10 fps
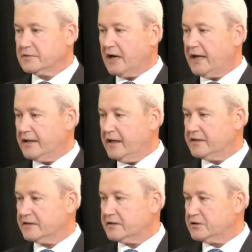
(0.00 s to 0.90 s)

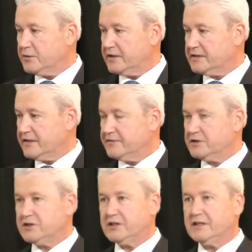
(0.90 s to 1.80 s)
guidelines like two
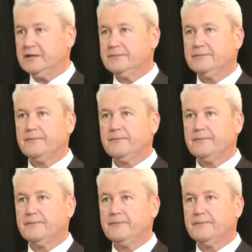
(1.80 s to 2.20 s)
eighty-seven G,